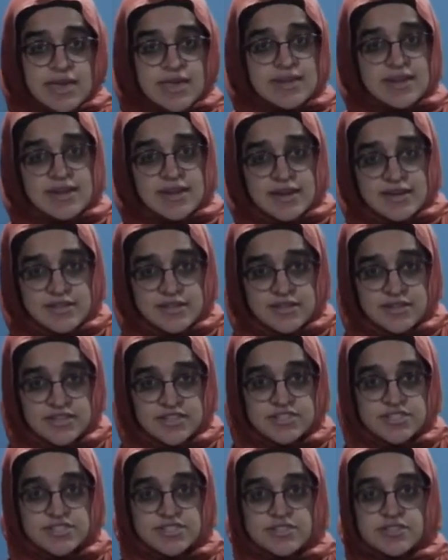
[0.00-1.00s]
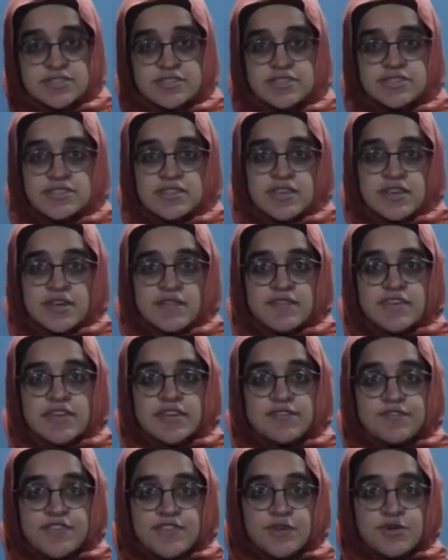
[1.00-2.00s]
In another instance, we
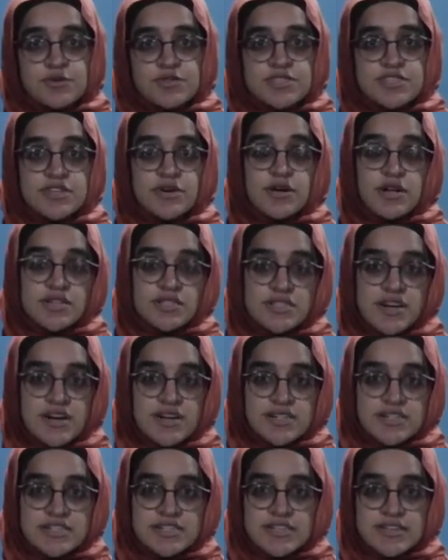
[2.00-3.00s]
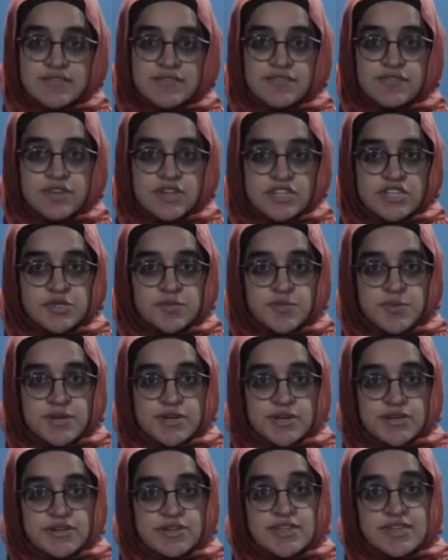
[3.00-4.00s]
have used the alternative
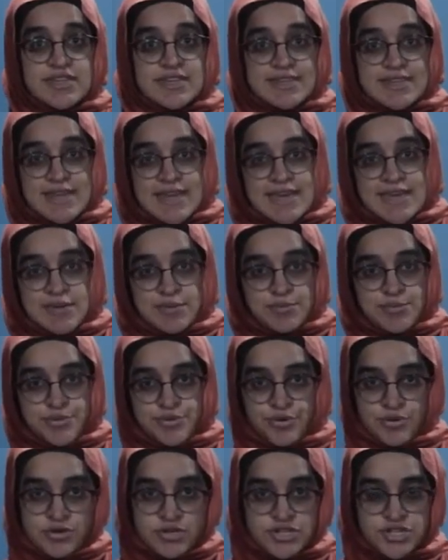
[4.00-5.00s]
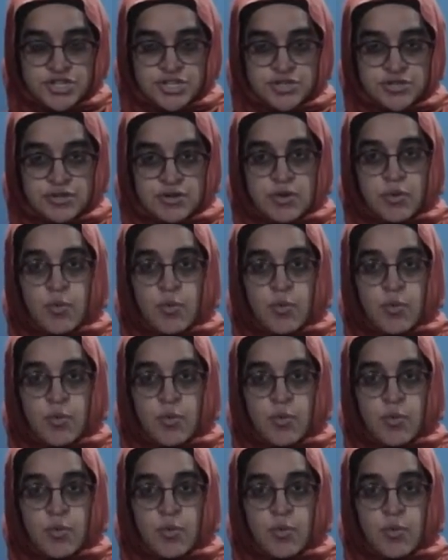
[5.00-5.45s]
CRISPR DNA approach,